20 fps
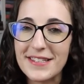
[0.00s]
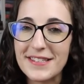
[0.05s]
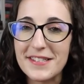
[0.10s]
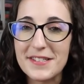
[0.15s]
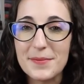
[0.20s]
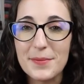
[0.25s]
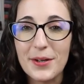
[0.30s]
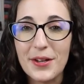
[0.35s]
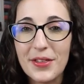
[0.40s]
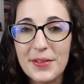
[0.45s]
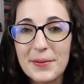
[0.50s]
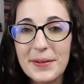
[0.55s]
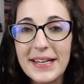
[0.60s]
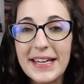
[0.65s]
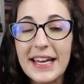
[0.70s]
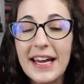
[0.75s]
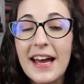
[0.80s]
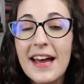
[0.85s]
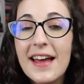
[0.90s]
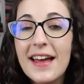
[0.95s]
This is book
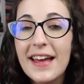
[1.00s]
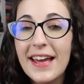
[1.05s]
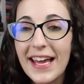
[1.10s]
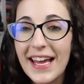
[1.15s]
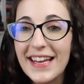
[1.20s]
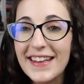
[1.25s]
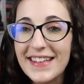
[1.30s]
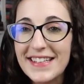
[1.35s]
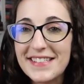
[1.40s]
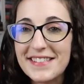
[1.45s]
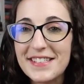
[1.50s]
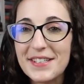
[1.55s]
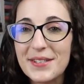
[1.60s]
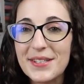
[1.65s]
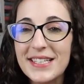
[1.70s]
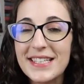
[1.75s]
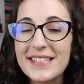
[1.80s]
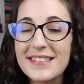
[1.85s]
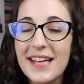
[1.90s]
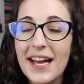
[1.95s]
three in this
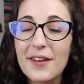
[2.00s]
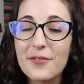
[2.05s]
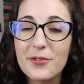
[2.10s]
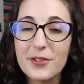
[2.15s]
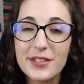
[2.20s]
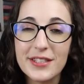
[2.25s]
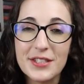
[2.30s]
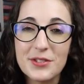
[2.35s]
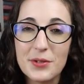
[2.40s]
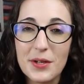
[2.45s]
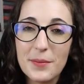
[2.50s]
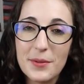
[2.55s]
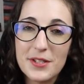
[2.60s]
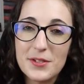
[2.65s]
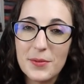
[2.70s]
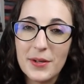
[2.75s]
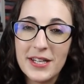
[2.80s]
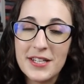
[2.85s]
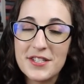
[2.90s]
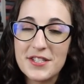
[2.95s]
series. I've really enjoyed
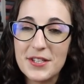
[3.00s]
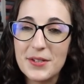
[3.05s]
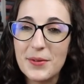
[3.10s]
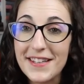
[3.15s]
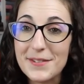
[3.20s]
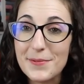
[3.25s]
books one and two.